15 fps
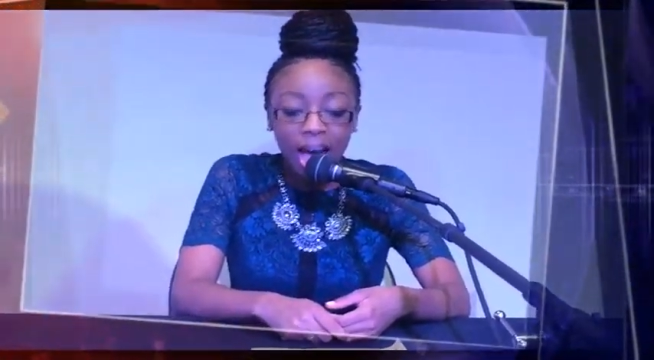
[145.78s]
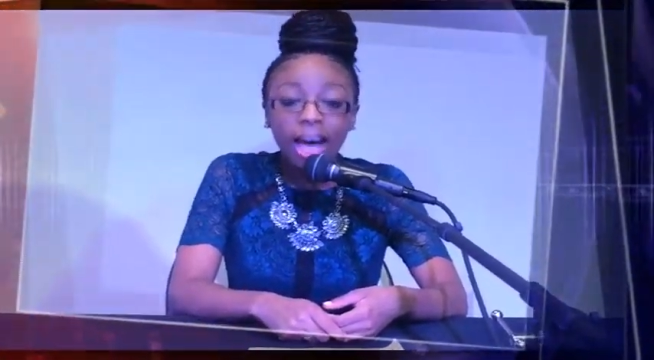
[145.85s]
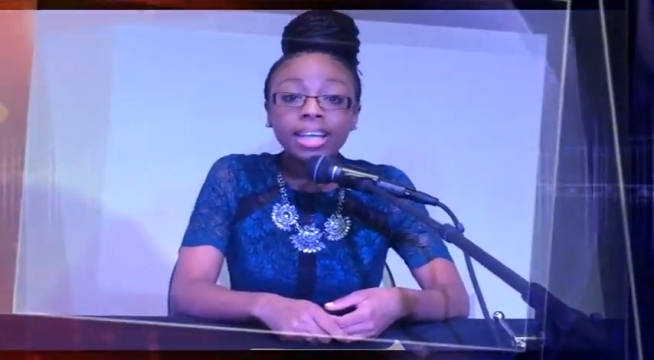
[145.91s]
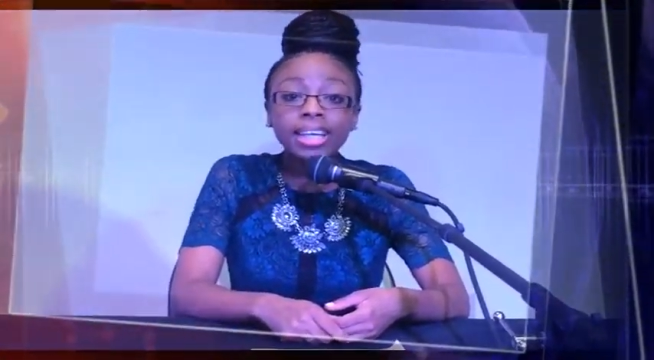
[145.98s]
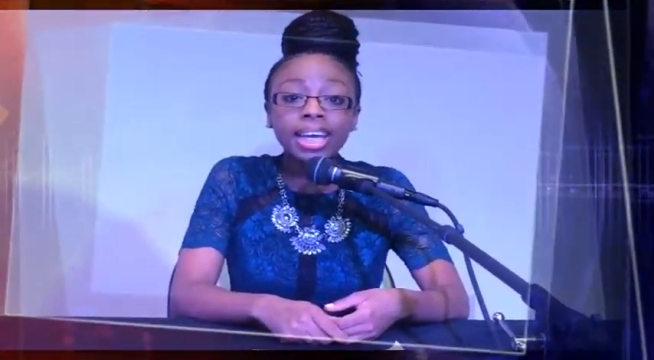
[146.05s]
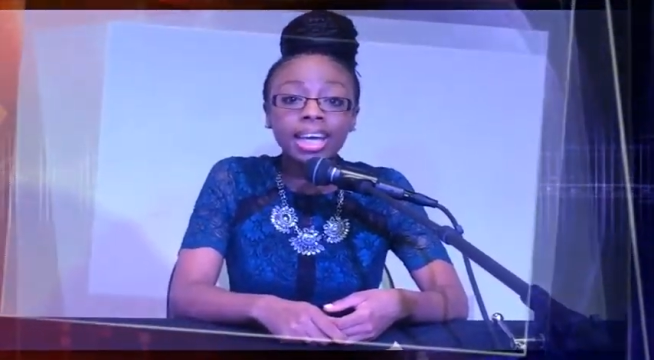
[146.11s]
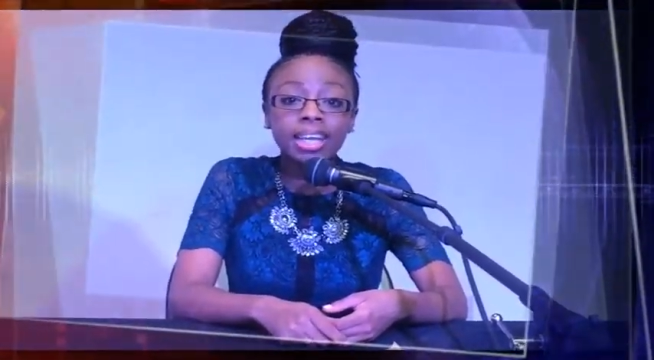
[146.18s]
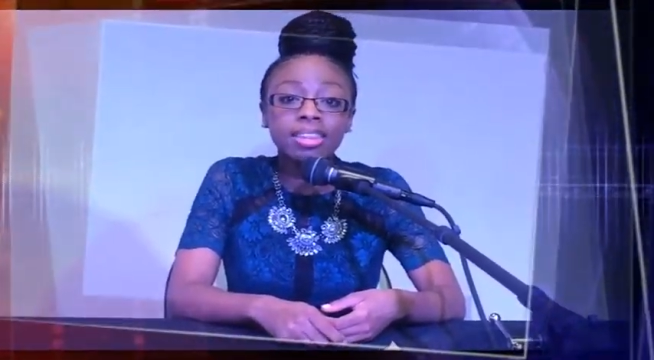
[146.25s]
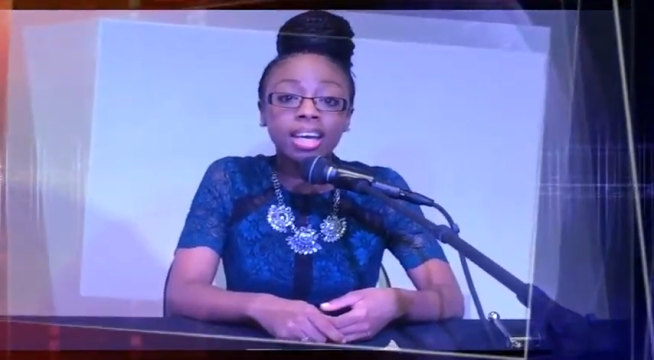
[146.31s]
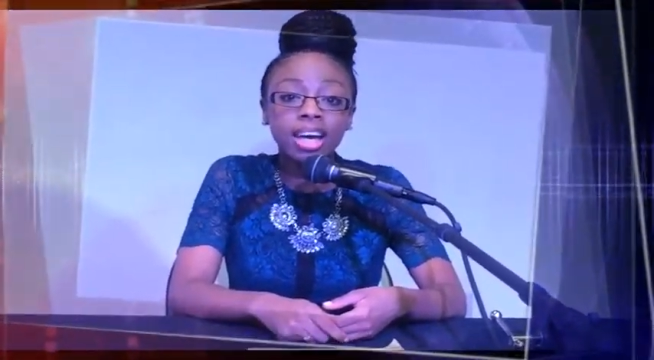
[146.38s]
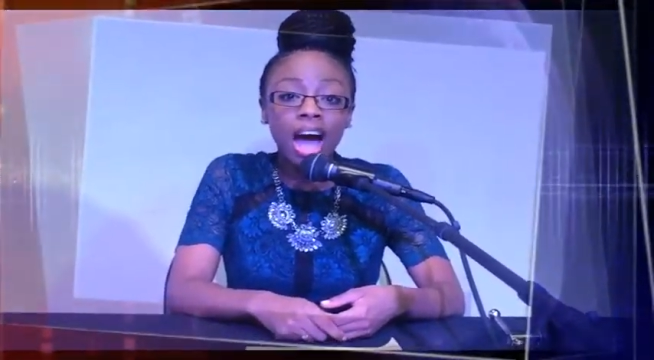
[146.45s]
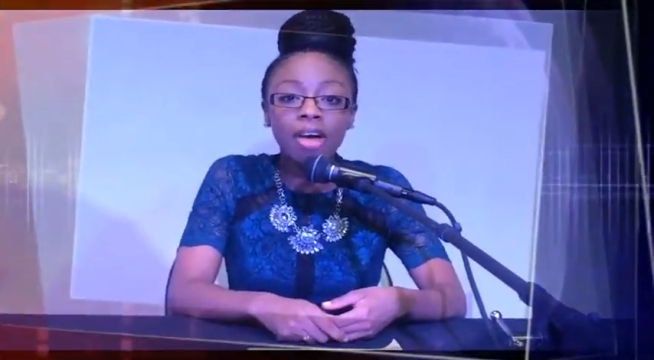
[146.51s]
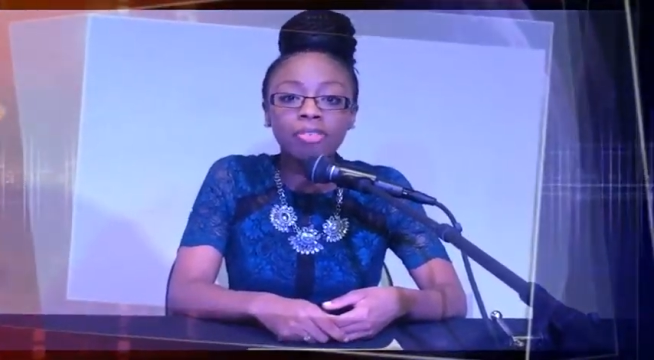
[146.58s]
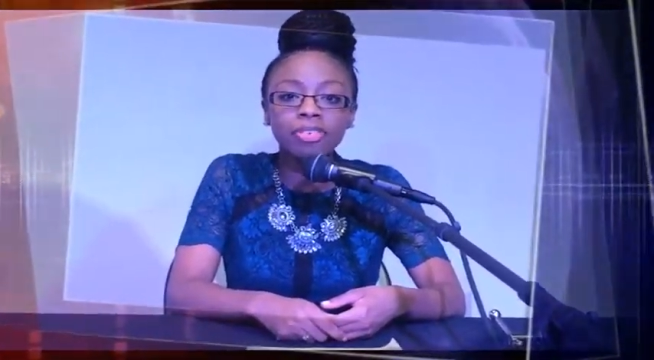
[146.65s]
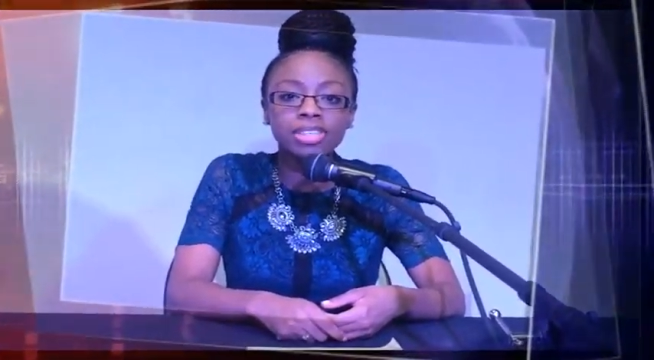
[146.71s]
Again, the
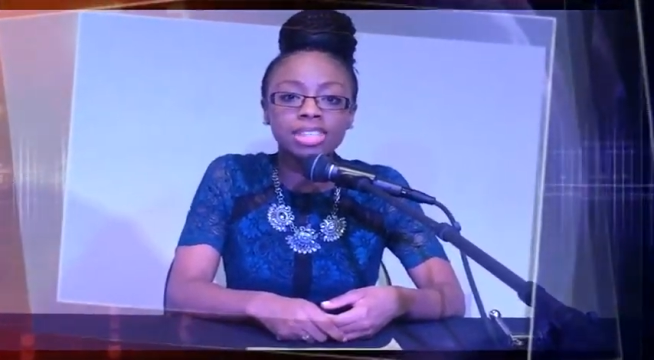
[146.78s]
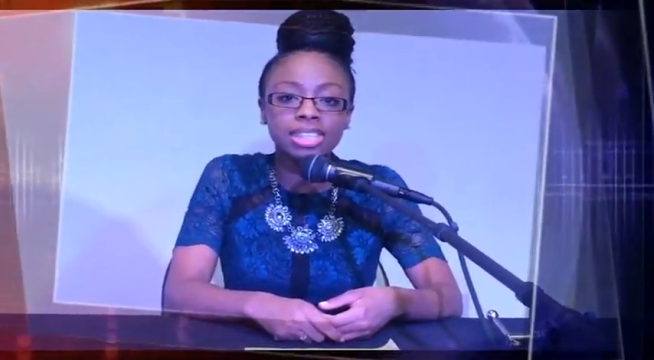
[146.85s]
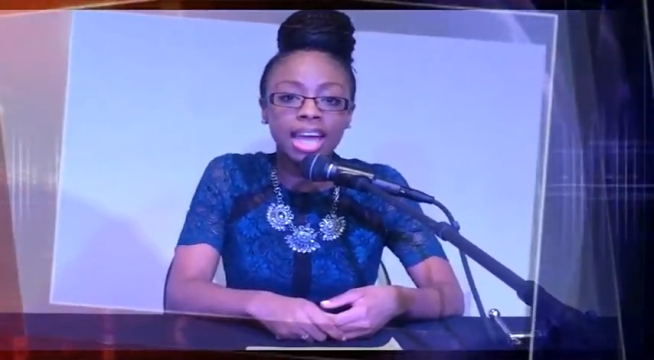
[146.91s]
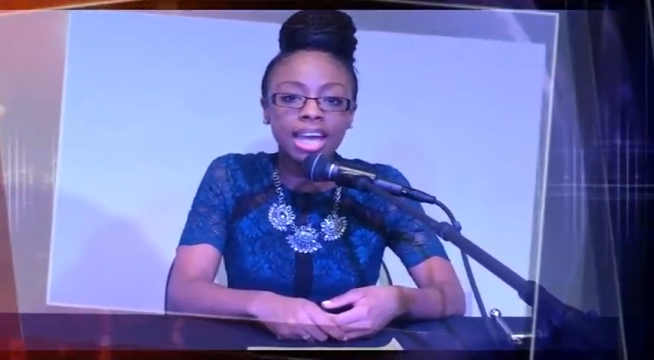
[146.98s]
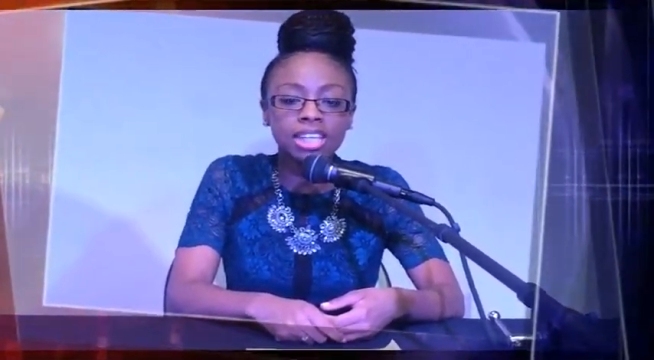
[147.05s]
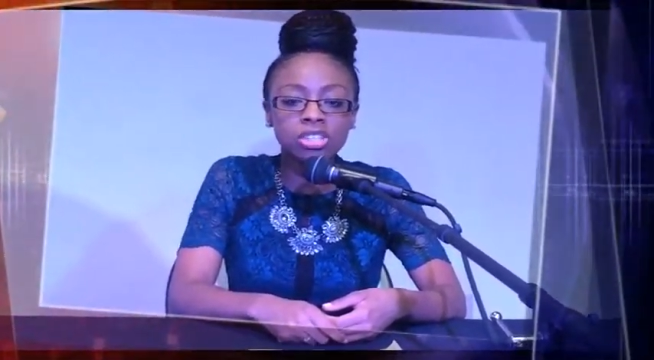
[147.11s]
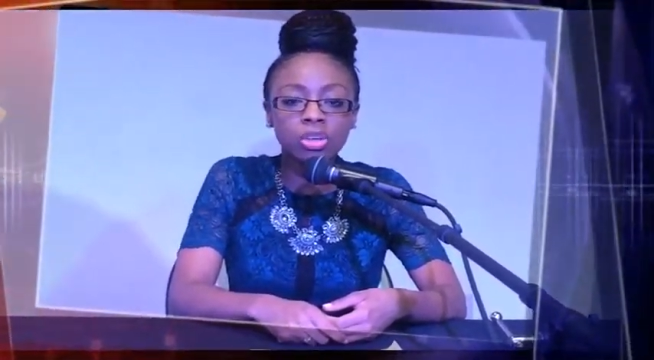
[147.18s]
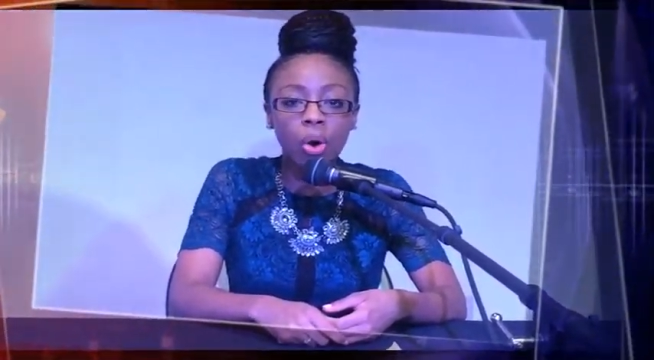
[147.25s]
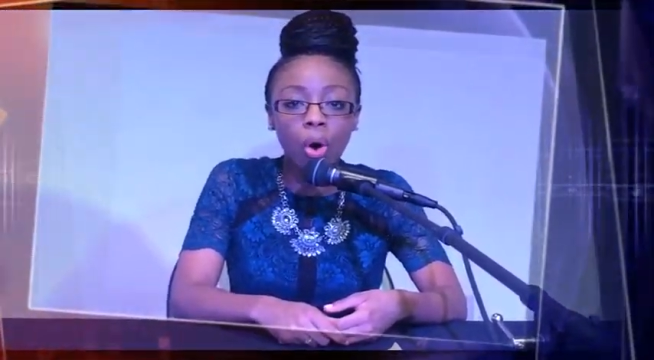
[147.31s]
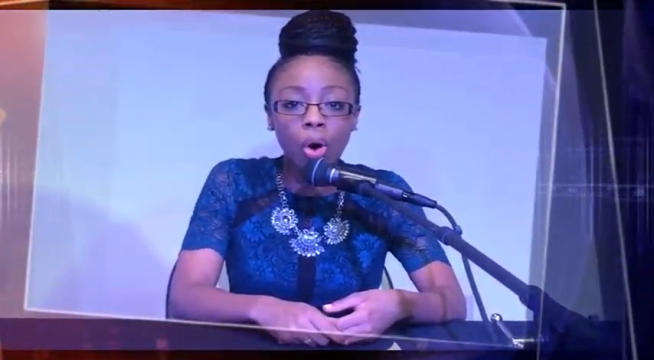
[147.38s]
conference dates are